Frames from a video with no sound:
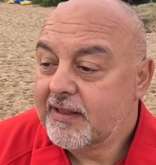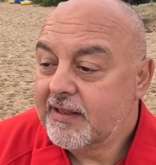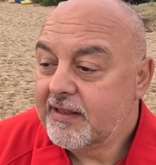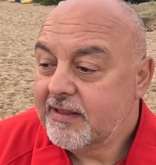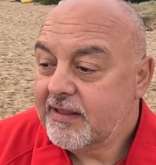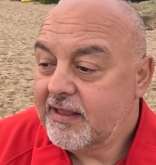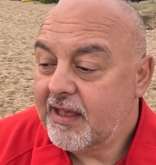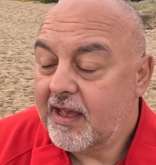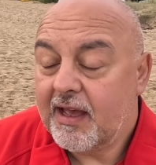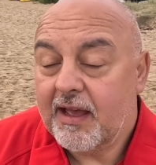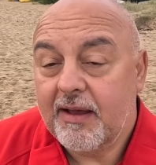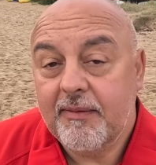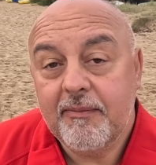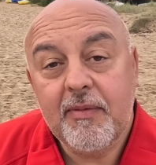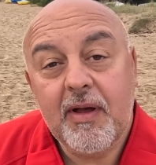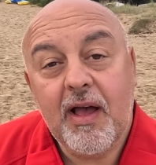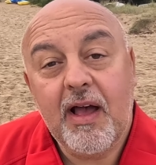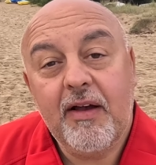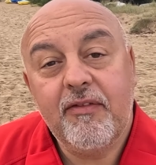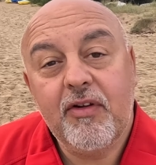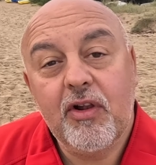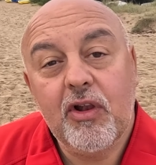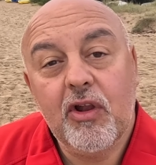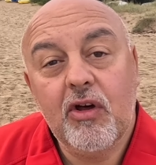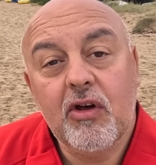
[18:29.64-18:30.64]
yeah,
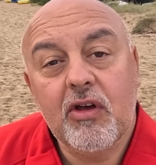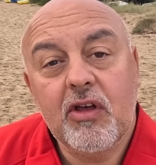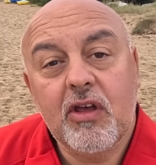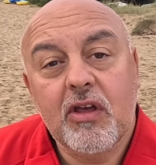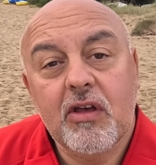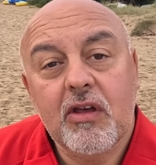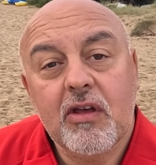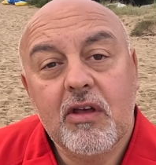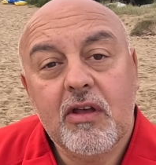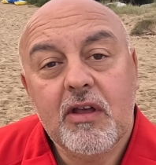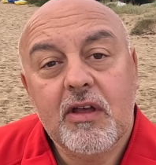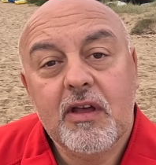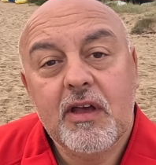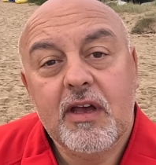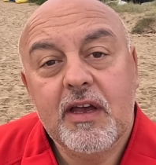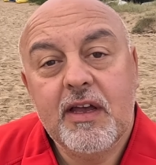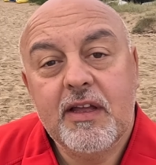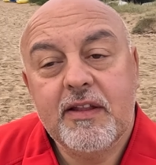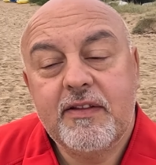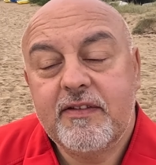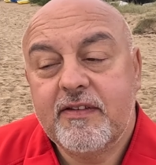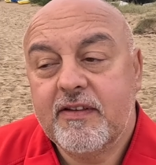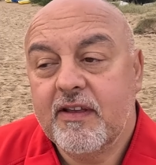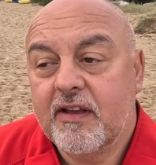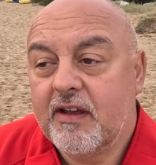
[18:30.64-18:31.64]
have a look.
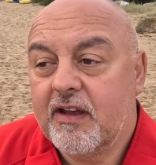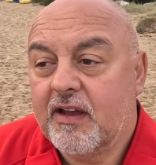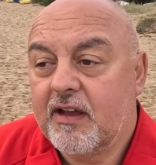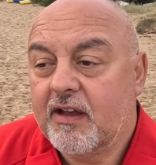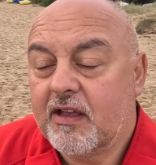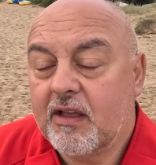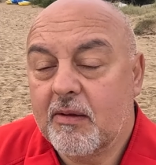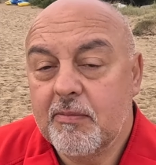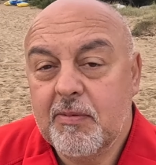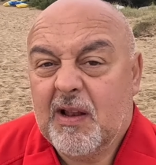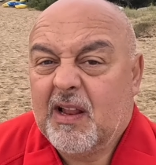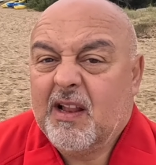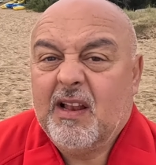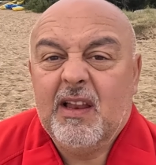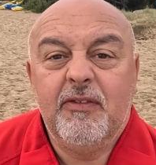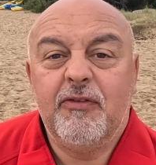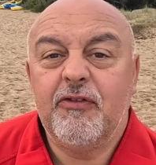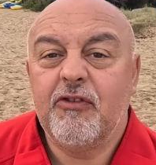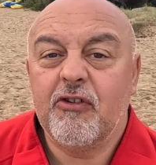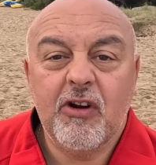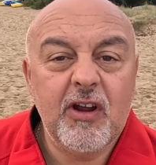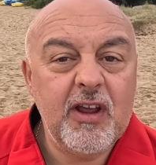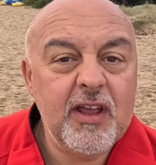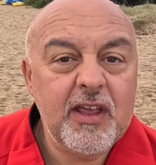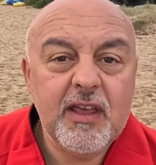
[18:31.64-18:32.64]
It's completely
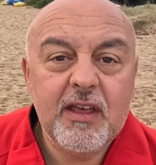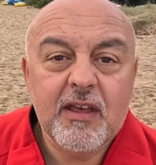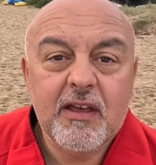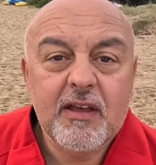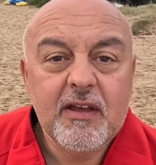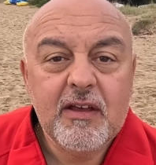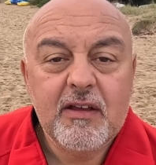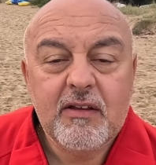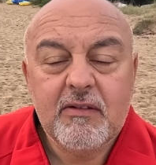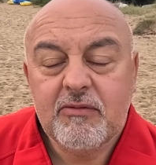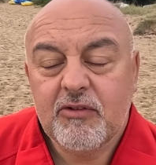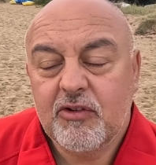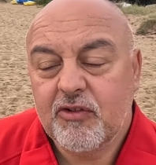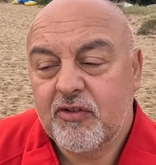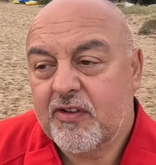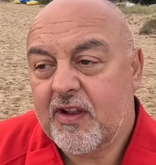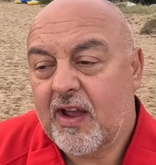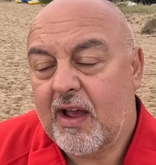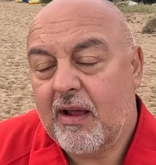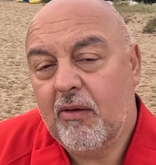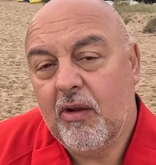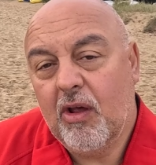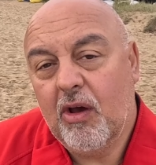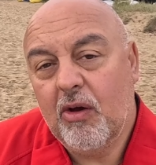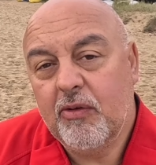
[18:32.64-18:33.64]
free. Just
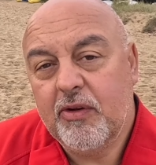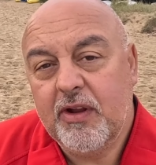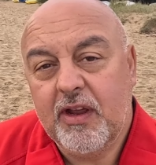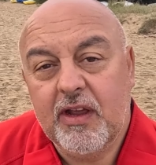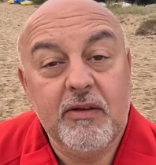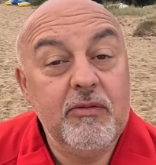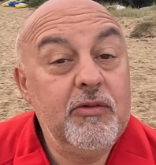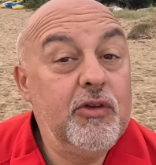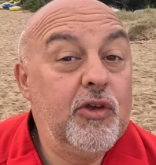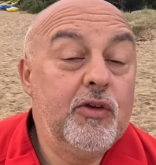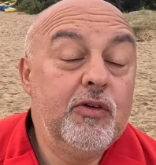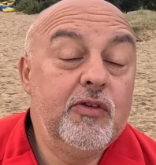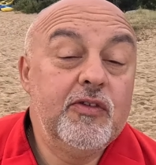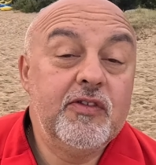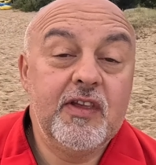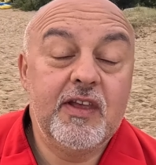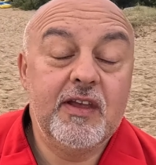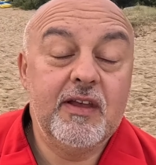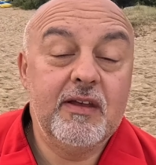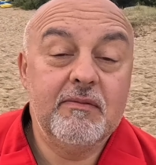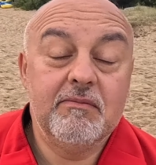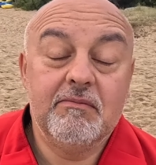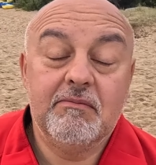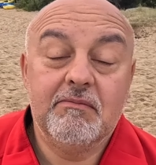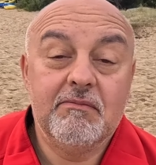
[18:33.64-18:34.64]
download it, use
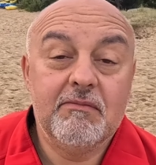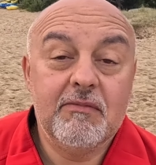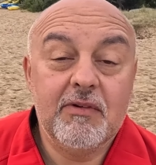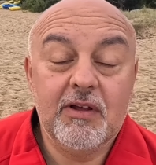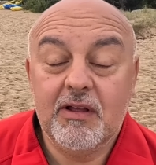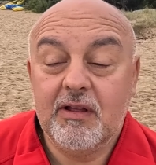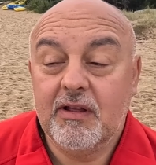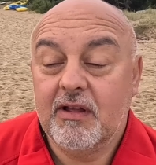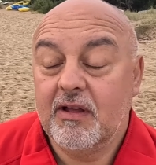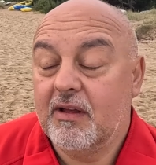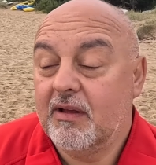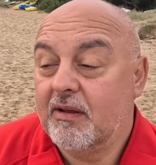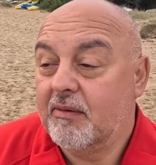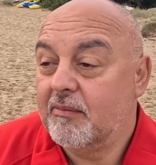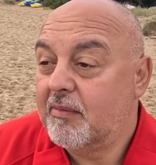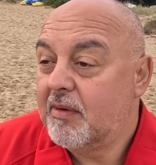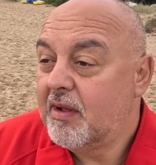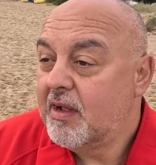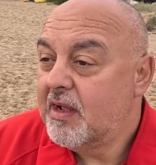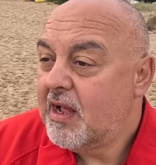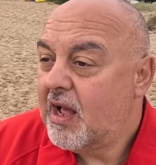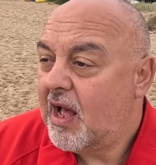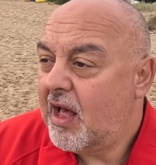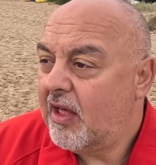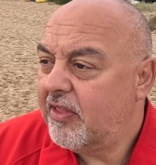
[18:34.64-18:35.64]
it.
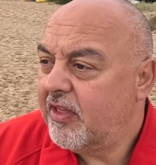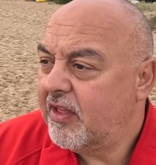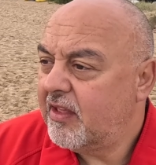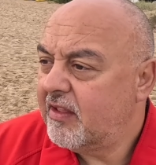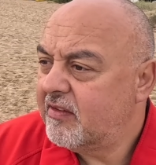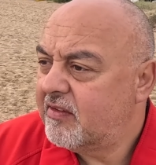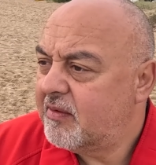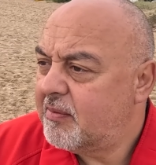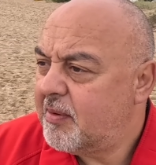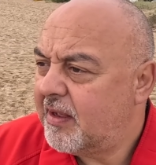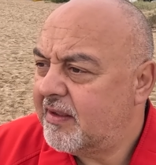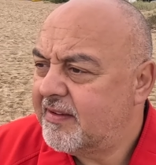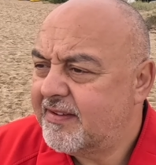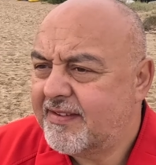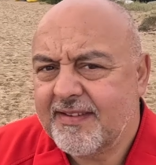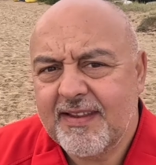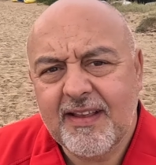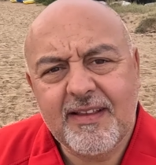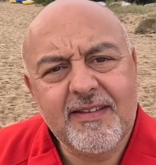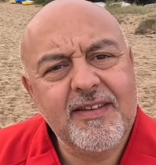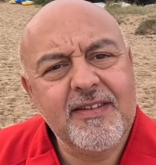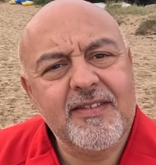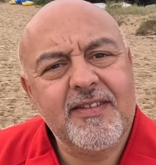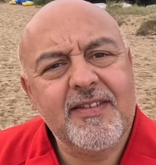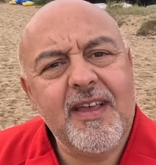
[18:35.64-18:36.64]
I think there's about
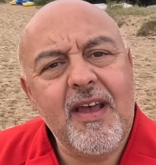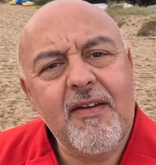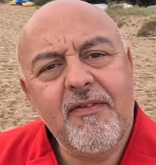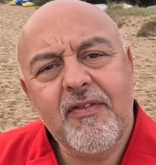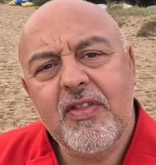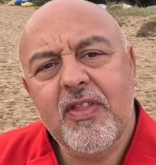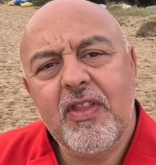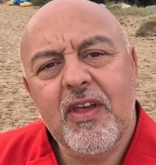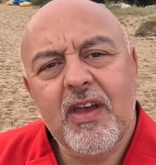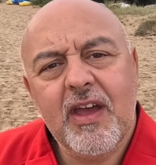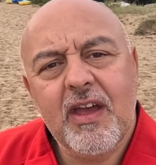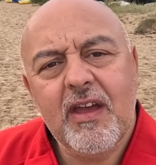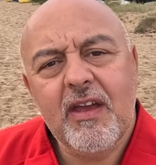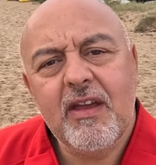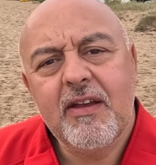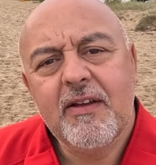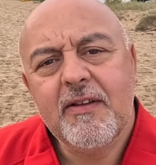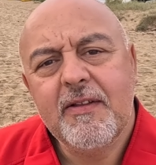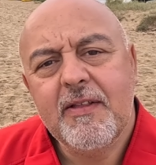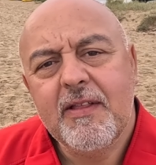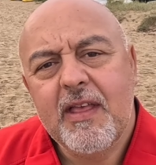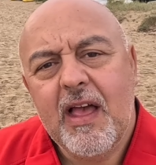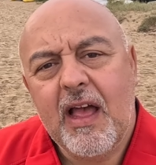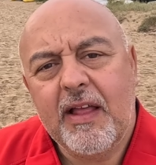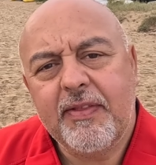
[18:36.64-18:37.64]
6 or 7 there
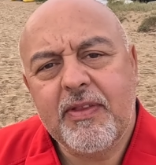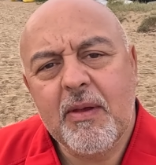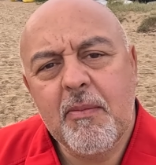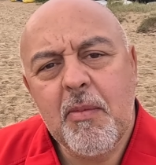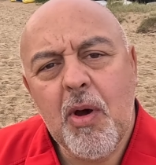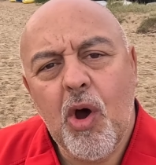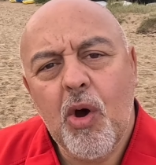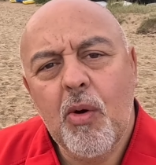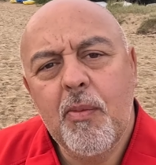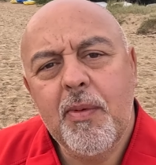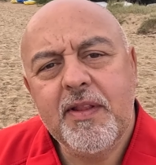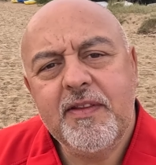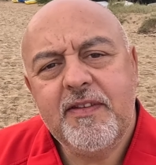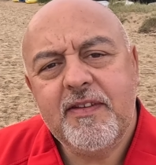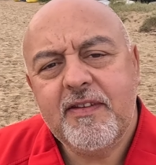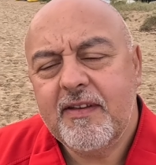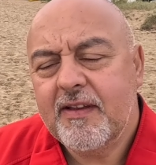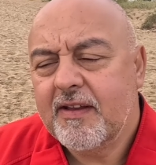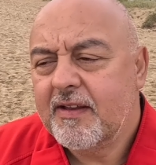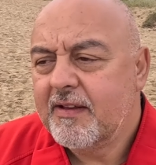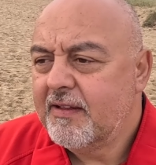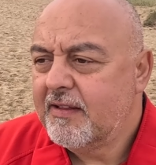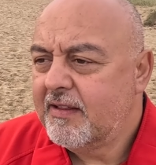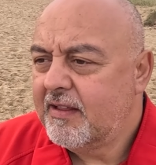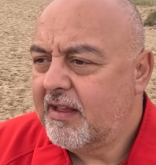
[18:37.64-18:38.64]
at the moment,
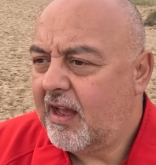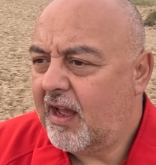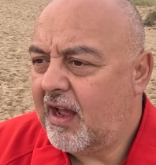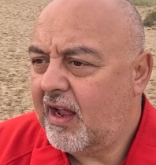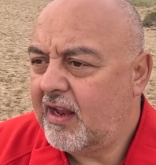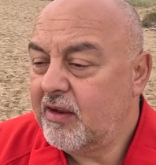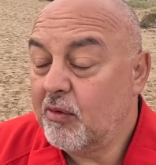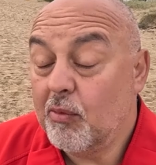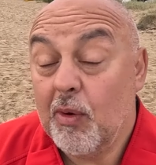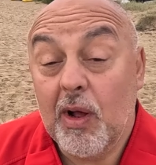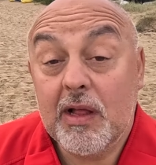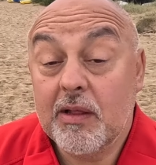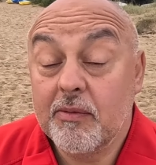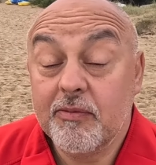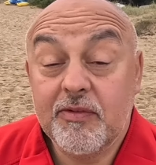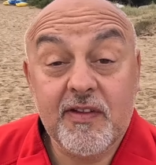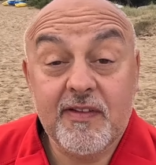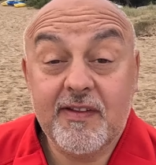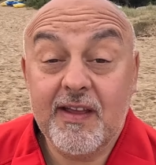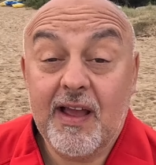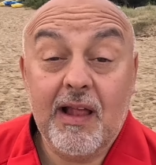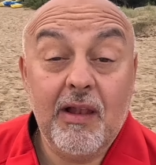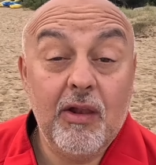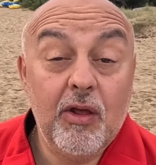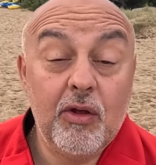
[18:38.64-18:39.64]
and you're welcome to
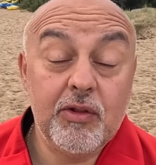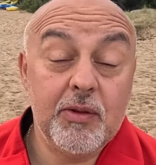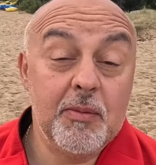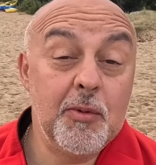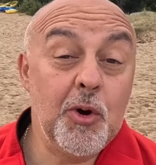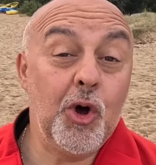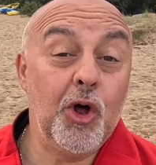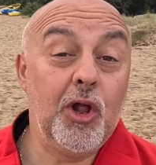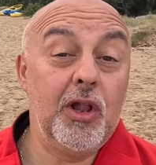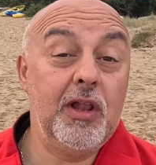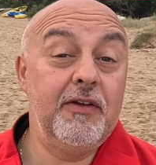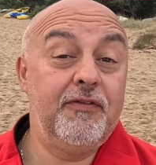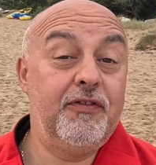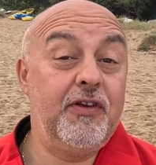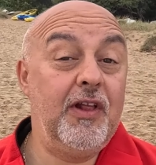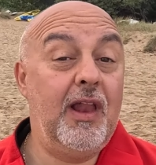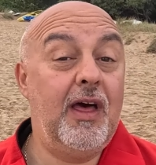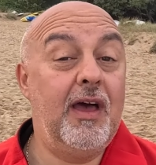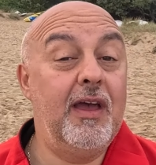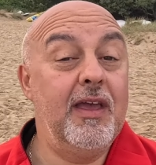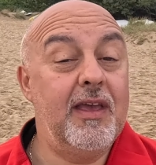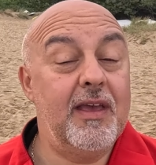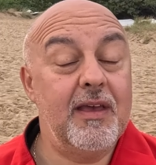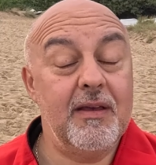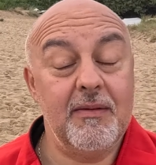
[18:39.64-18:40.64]
download them all if you
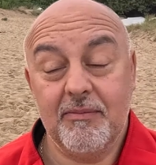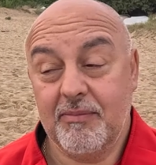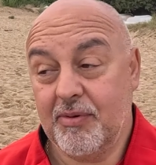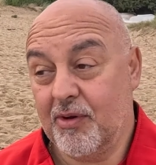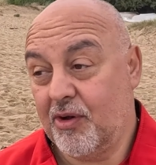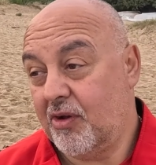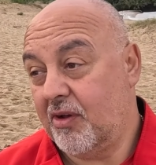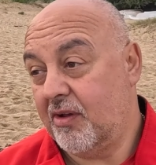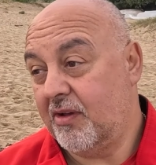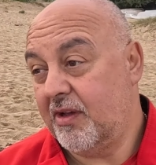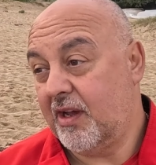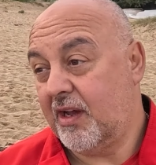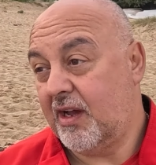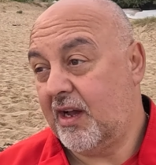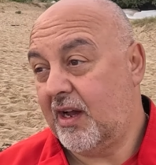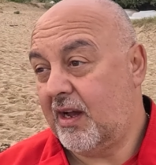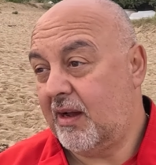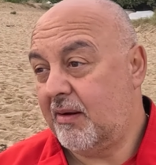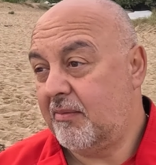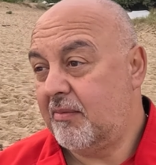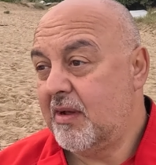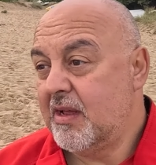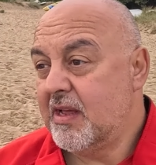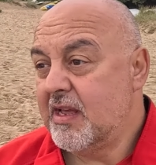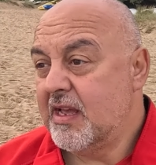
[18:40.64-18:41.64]
like, but
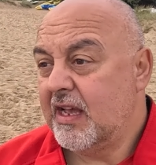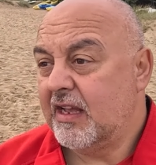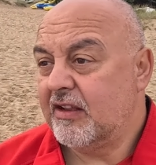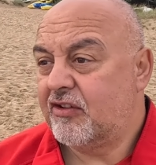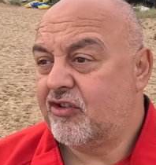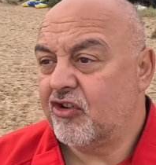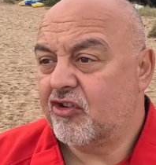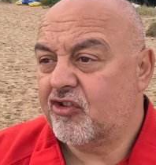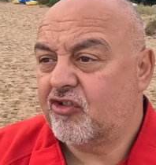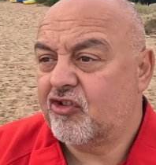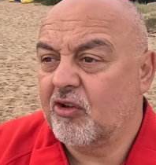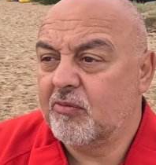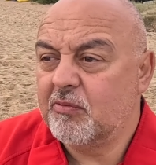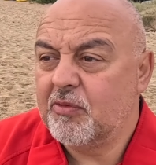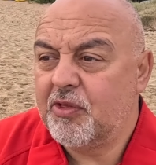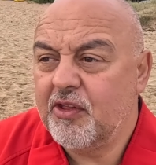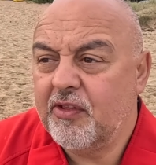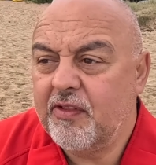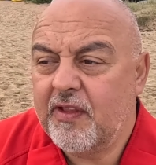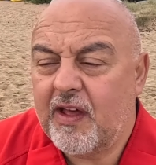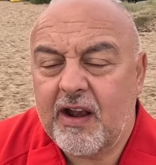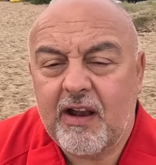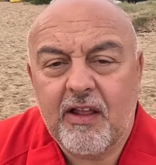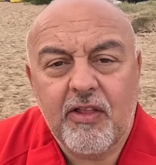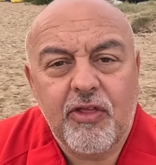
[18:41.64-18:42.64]
it's just something
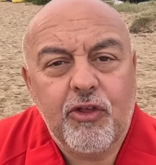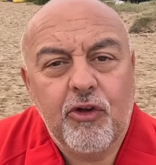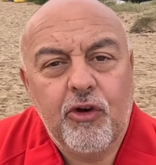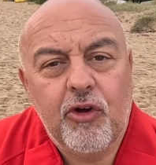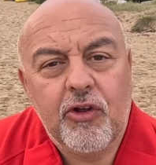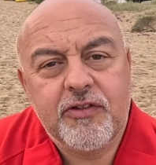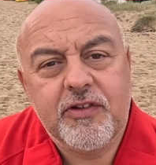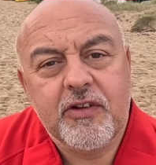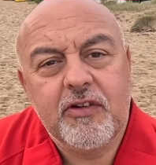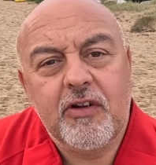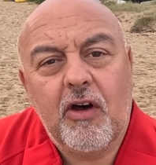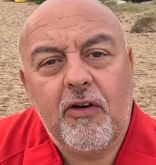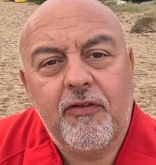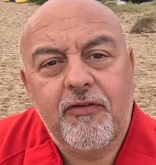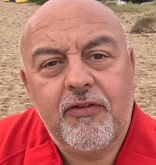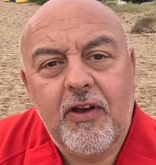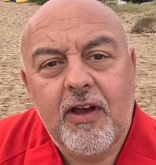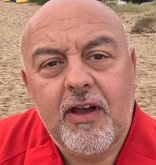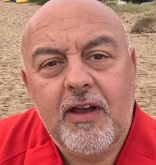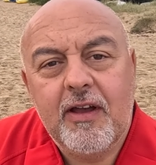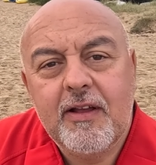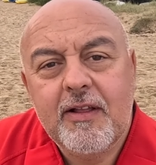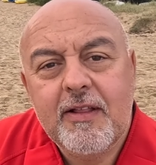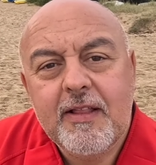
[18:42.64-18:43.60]
that I thought I'd offer